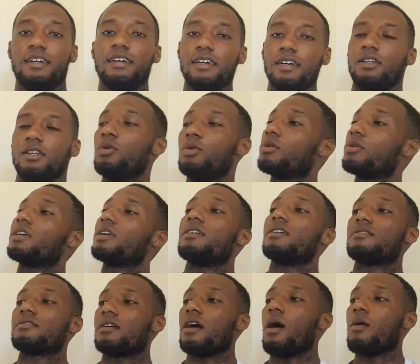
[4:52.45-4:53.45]
Little
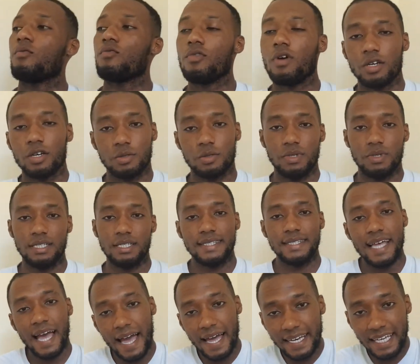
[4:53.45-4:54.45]
kids come rush me.
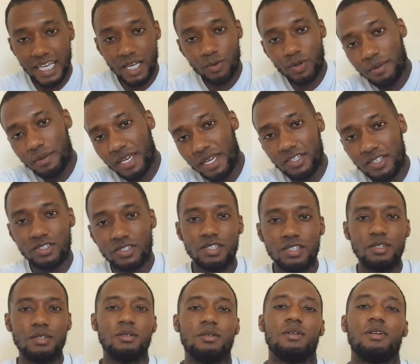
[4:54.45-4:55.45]
Daddy, we missed
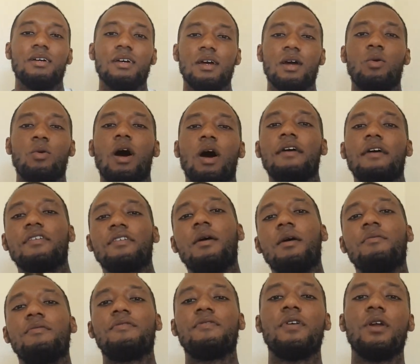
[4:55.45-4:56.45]
you. Wife come
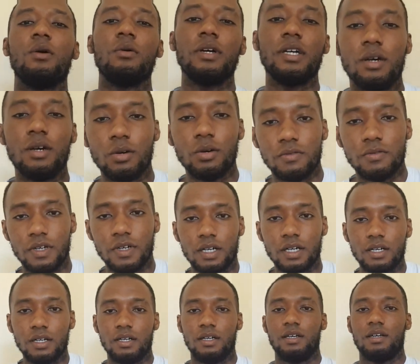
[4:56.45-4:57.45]
floating over.
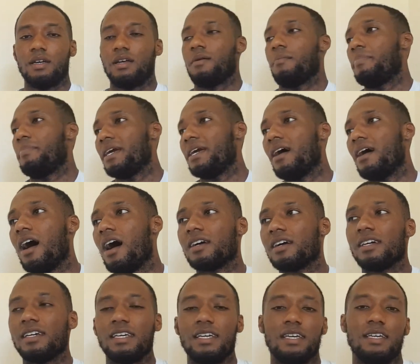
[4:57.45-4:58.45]
Big hug
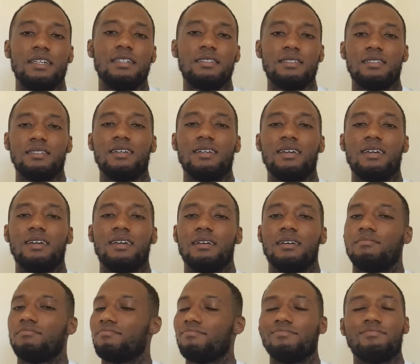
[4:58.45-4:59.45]
and kiss.
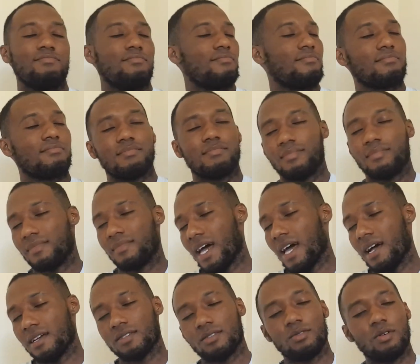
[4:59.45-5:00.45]

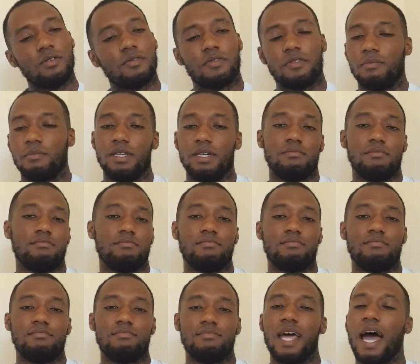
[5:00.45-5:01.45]
That's not for me.
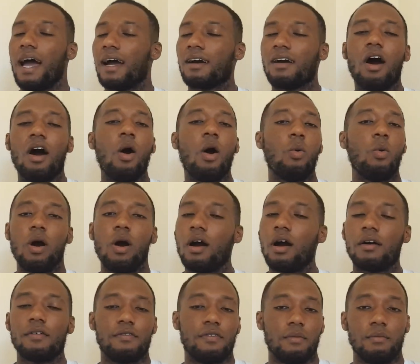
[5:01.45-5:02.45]
That can't
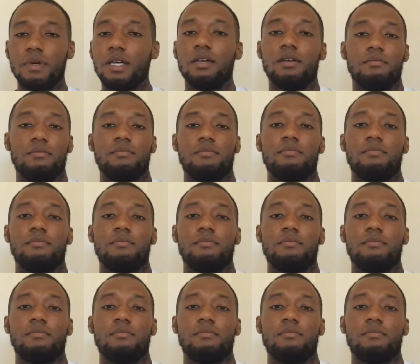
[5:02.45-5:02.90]
work for me.